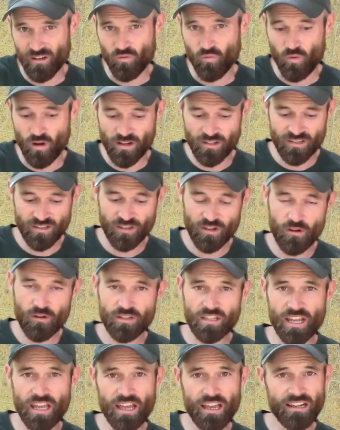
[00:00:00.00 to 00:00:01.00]
Once
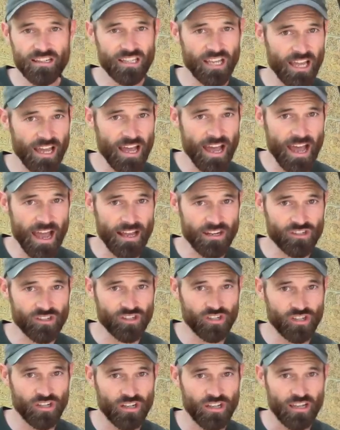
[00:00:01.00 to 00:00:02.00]
those eggs
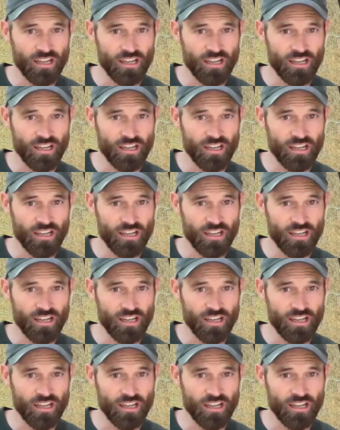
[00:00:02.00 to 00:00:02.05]
hatch,